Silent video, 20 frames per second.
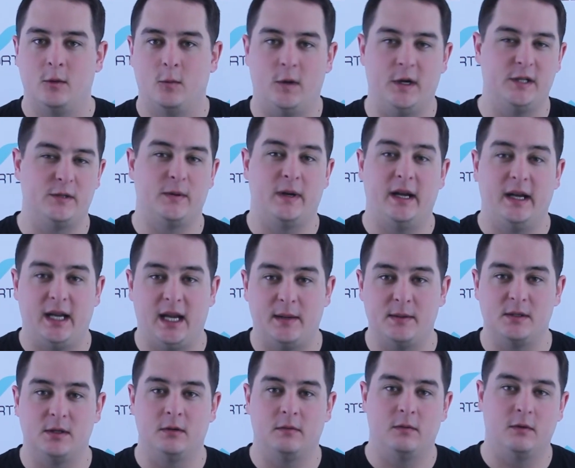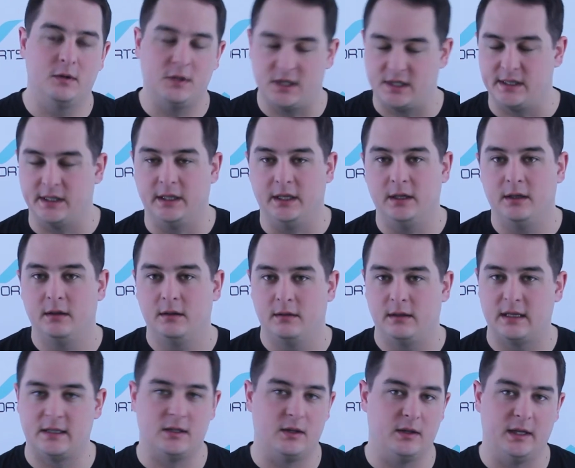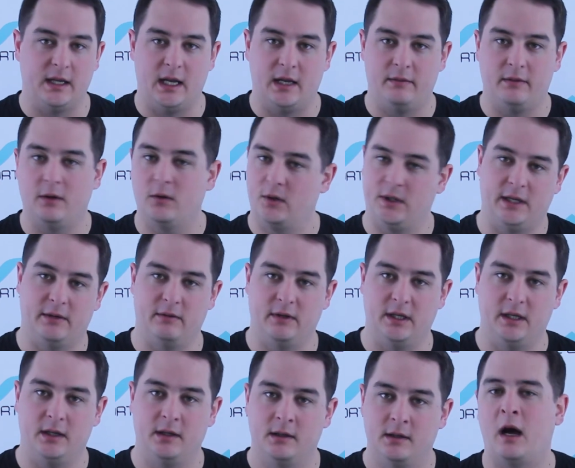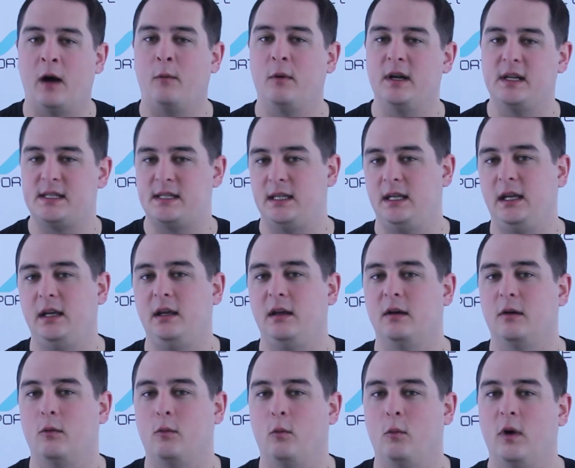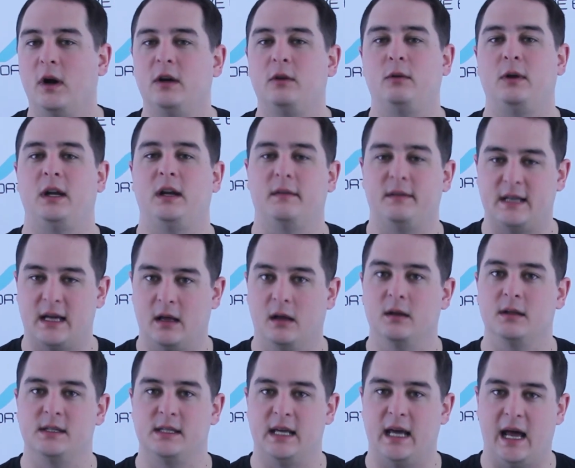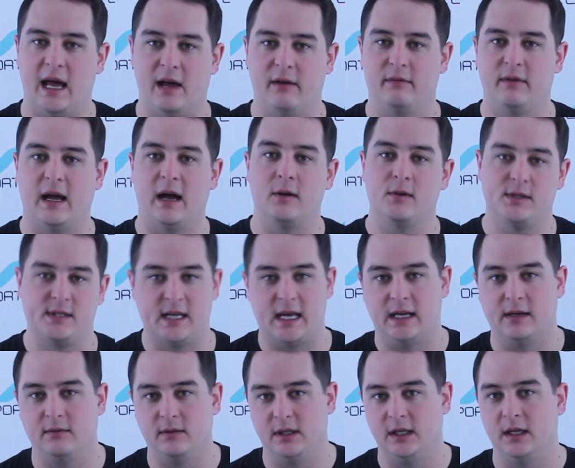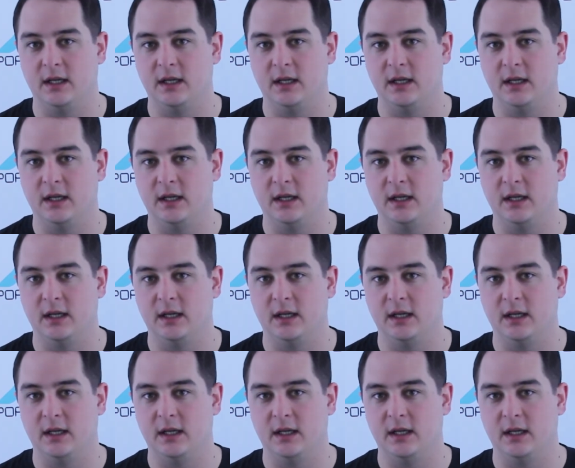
what is Riot Games known for? Just League. That's all they have. They only have League. I want to see what creative talents they have outside of